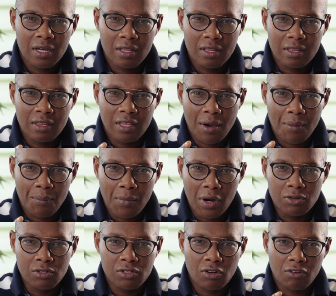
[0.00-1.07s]
the
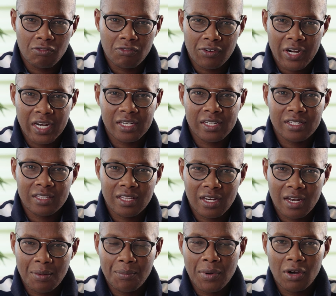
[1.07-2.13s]
amount of rent, the
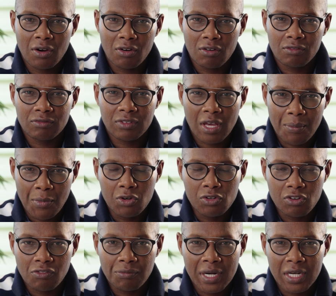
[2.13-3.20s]
amount
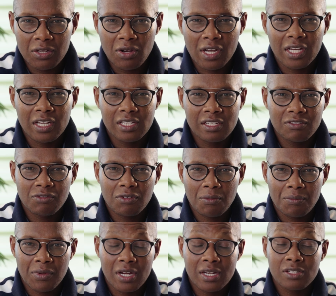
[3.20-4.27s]
of money you are getting
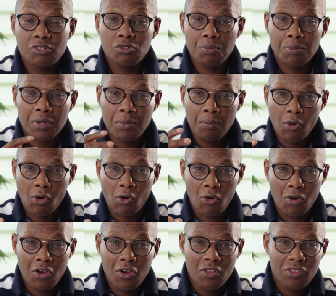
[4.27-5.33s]
from the rent should be more
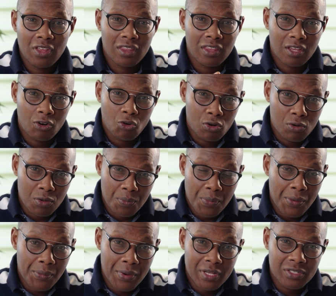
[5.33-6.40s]
than the loan
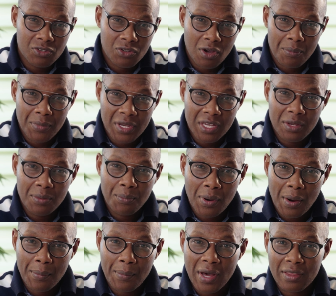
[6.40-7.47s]
repayments you are making
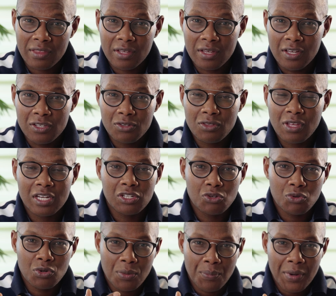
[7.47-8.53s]
per month, so that
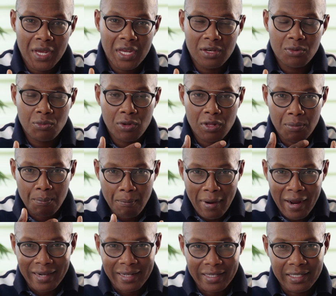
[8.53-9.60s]
you remain with
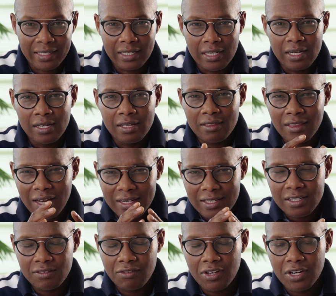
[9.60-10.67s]
money. That
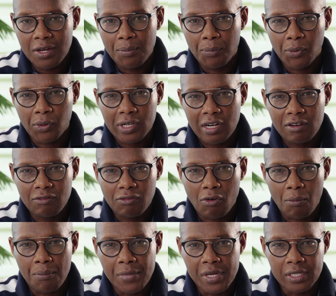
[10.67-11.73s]
is very important for
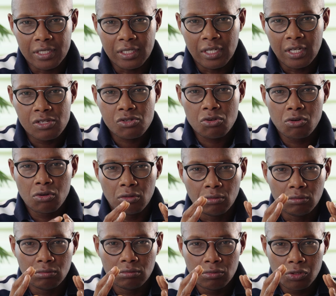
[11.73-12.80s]
me. So
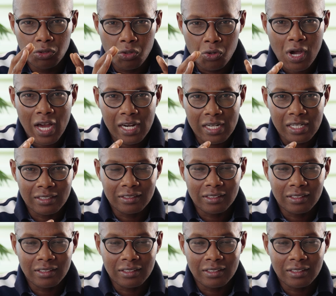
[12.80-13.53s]
you can